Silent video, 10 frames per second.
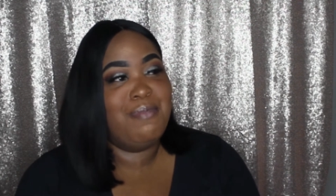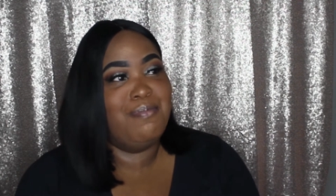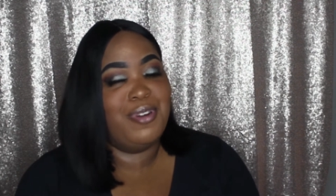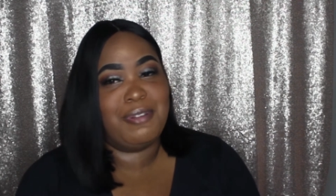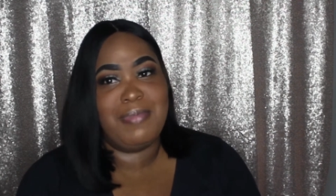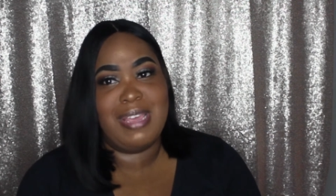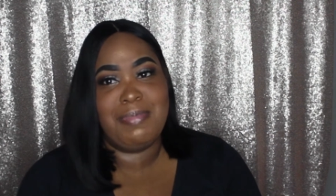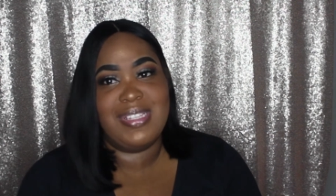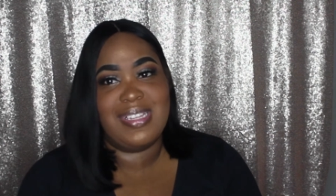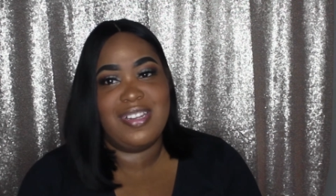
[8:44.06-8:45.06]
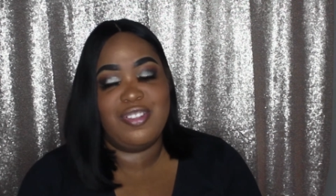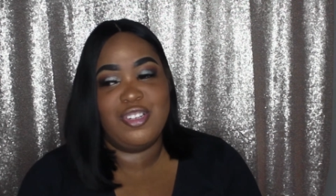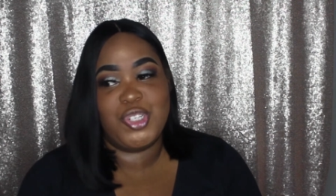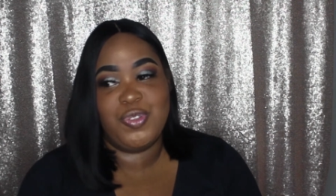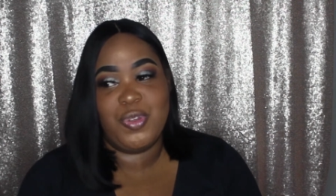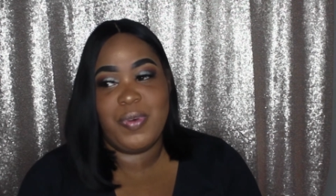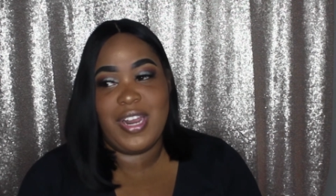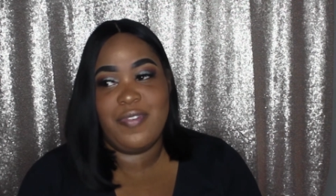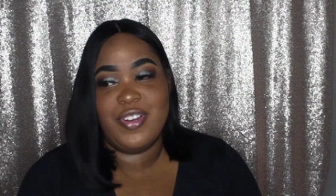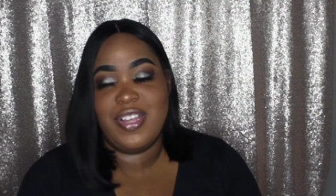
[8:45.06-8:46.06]
Brooke may be telling the truth or
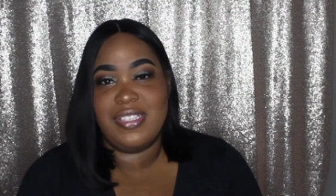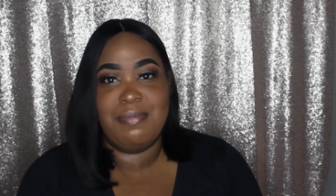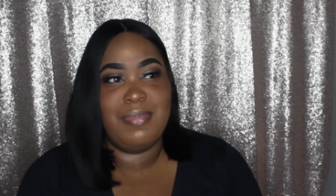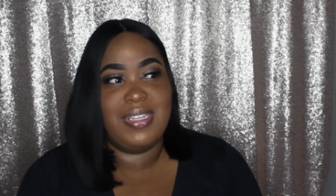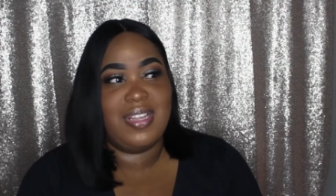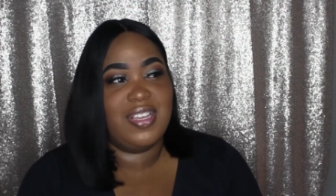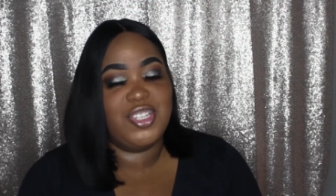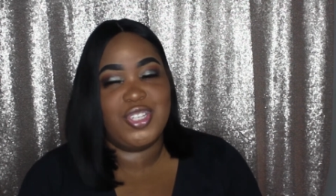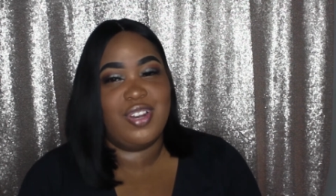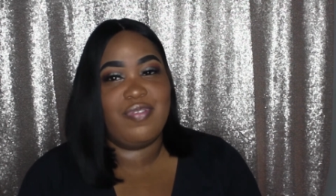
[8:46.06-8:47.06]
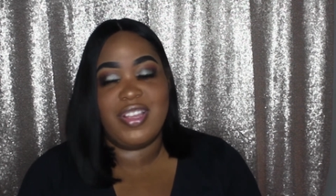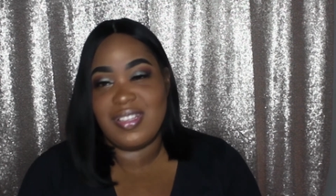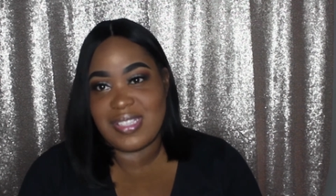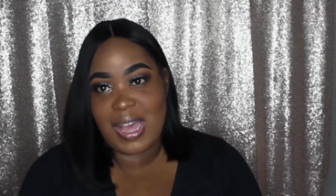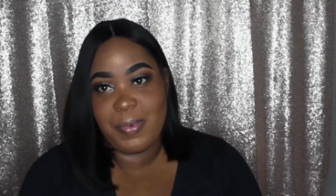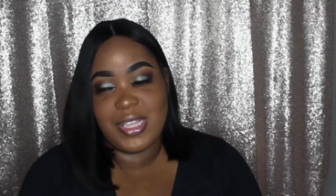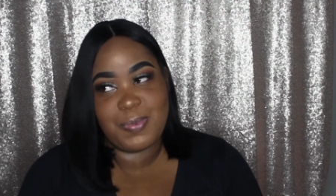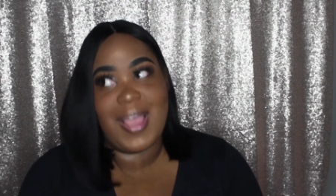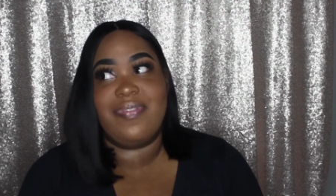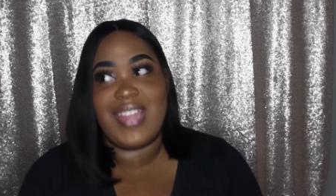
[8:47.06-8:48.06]
whatever doesn't mean that he shouldn't reconcile with
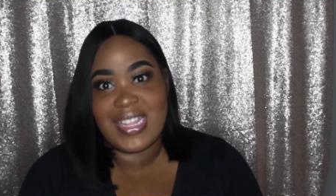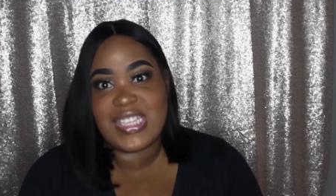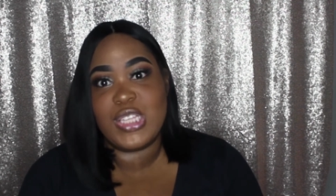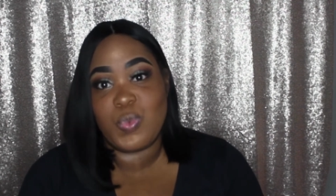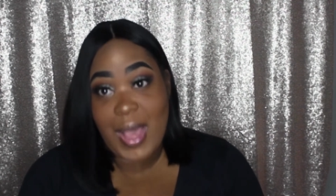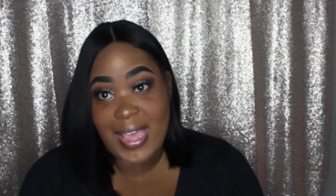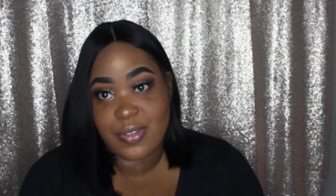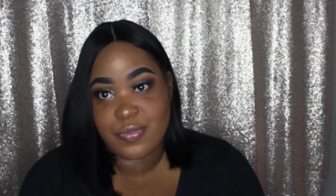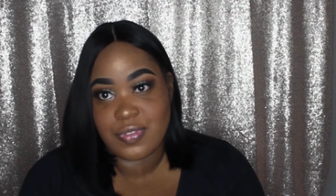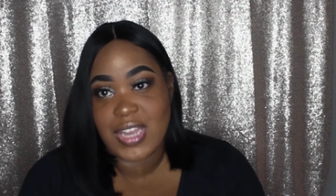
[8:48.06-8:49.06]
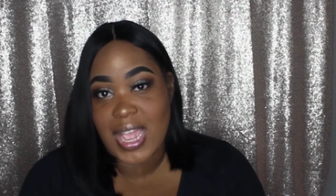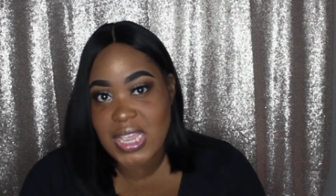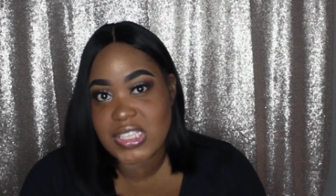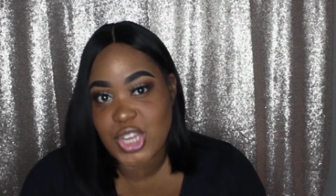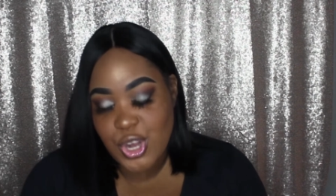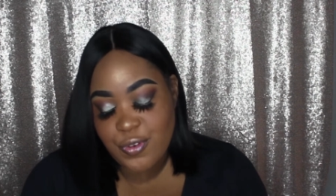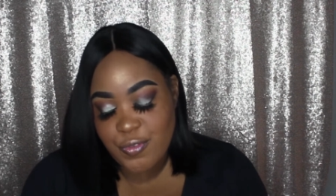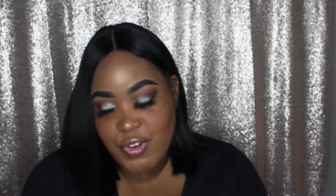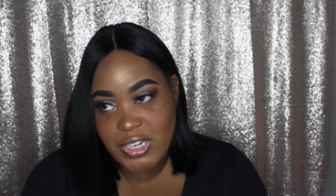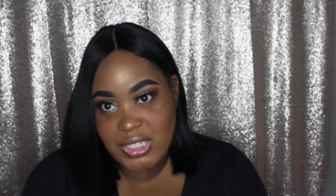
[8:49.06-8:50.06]
his wife. That's his wife, not his
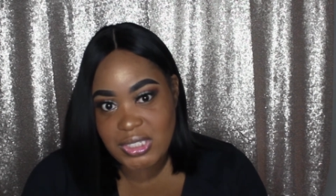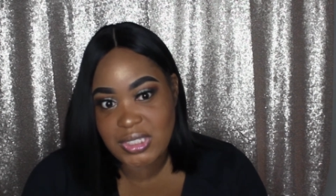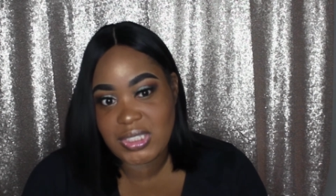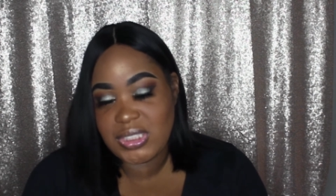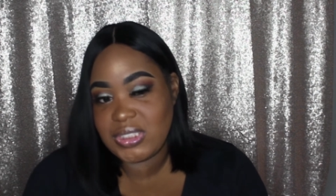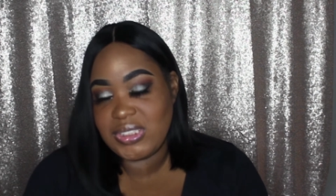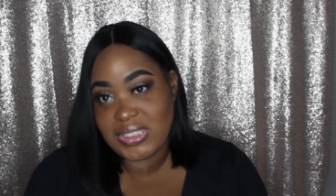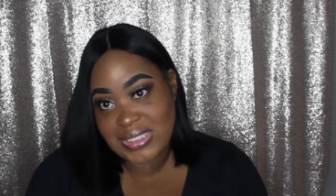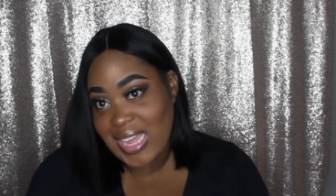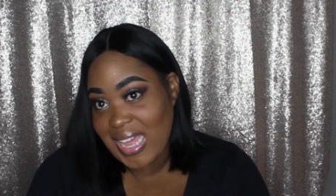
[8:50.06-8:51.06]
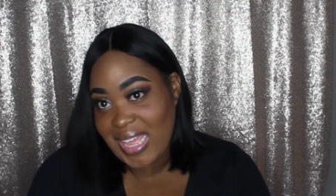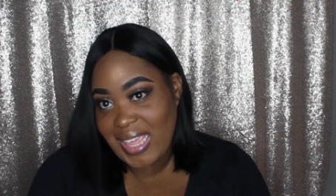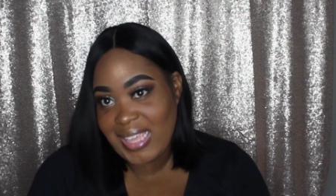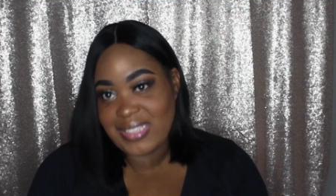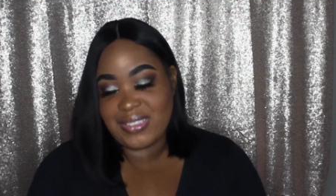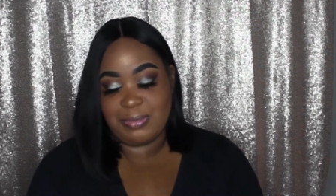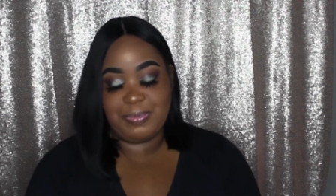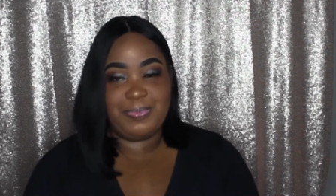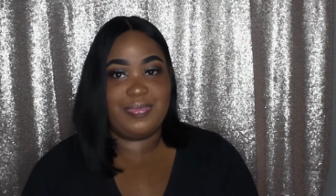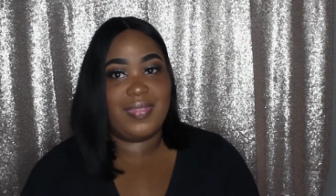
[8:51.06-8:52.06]
girlfriend. Alright?
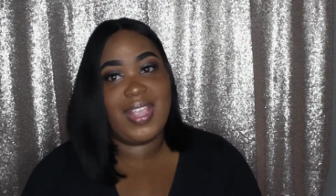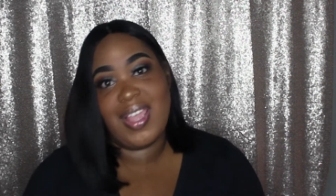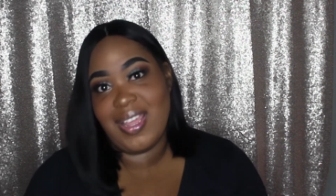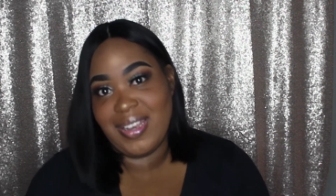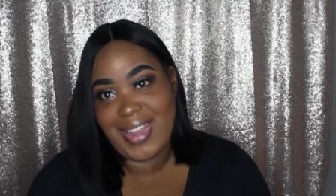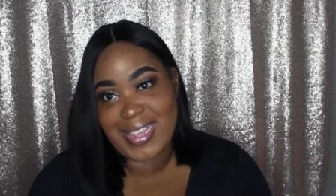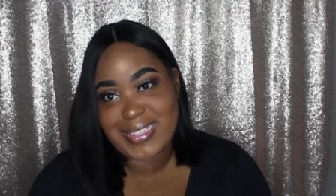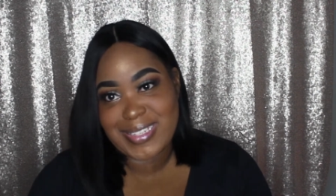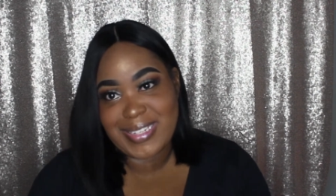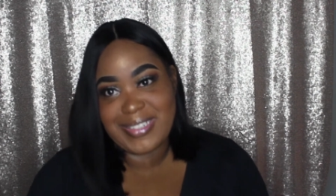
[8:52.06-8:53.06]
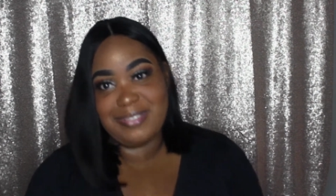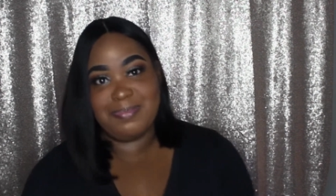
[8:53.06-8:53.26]
Next scene.